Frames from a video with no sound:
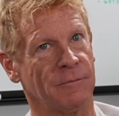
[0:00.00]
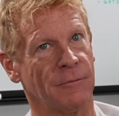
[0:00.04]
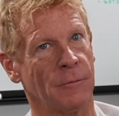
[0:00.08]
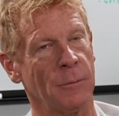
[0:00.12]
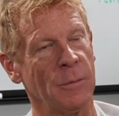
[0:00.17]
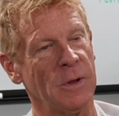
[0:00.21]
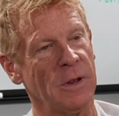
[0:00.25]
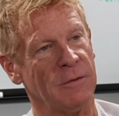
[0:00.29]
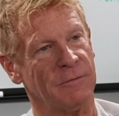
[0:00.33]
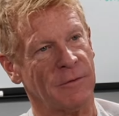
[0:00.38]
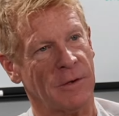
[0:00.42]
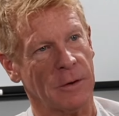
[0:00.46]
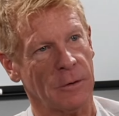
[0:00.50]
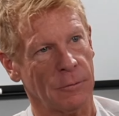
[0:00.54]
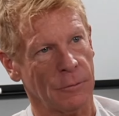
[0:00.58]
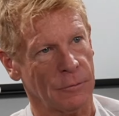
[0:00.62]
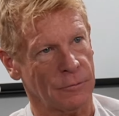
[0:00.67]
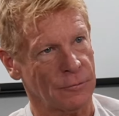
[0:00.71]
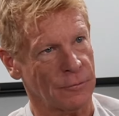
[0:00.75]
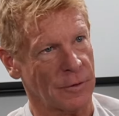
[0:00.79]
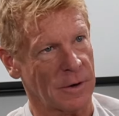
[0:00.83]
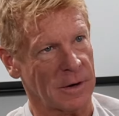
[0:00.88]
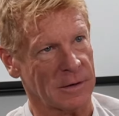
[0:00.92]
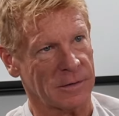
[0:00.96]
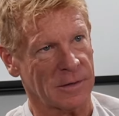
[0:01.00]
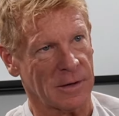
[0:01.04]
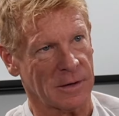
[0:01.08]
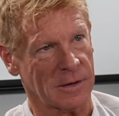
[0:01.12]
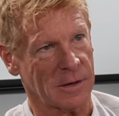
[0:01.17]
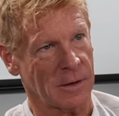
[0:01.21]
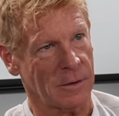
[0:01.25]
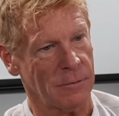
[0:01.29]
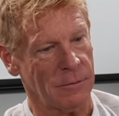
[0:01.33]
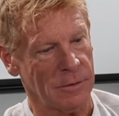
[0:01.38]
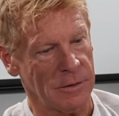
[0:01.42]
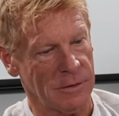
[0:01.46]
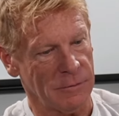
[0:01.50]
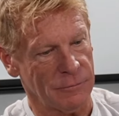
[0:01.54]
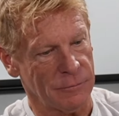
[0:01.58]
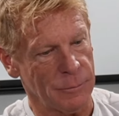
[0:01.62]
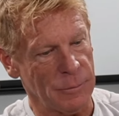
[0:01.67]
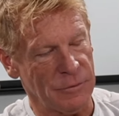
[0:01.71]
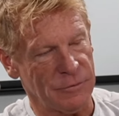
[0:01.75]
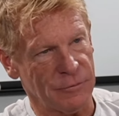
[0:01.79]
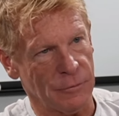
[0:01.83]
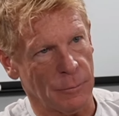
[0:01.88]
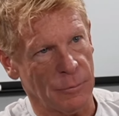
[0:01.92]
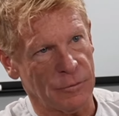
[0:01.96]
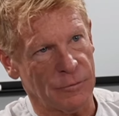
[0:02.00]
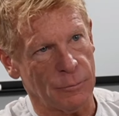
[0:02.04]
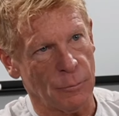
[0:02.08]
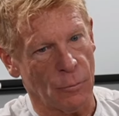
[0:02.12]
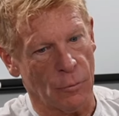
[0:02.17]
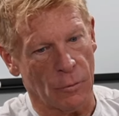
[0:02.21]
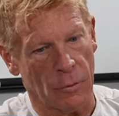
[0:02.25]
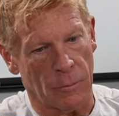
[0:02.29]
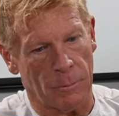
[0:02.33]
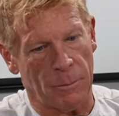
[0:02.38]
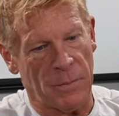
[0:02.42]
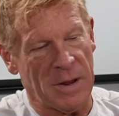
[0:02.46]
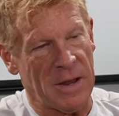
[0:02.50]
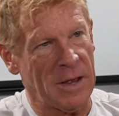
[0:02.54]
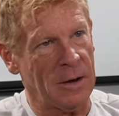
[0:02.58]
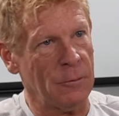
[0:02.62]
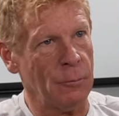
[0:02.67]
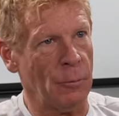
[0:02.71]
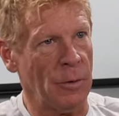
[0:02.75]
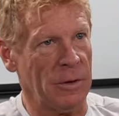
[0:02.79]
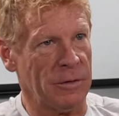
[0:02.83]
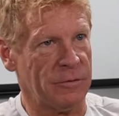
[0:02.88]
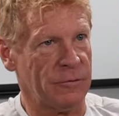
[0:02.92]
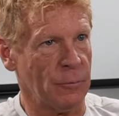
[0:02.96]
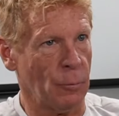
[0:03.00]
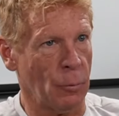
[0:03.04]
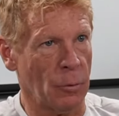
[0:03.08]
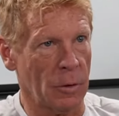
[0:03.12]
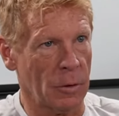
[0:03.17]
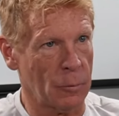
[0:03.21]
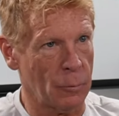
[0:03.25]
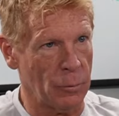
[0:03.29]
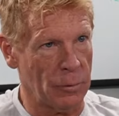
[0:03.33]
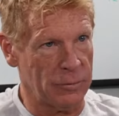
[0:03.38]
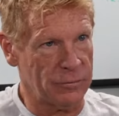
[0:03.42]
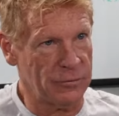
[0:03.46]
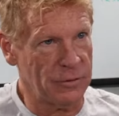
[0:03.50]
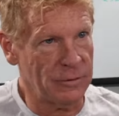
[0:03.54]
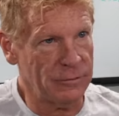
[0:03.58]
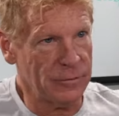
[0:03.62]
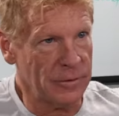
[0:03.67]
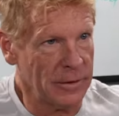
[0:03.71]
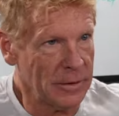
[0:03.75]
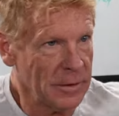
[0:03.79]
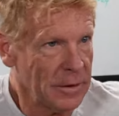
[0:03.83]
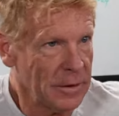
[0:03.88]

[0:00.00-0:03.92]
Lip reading: For me, if I go to track, that Coyote gives me so much more bandwidth to work with shifting.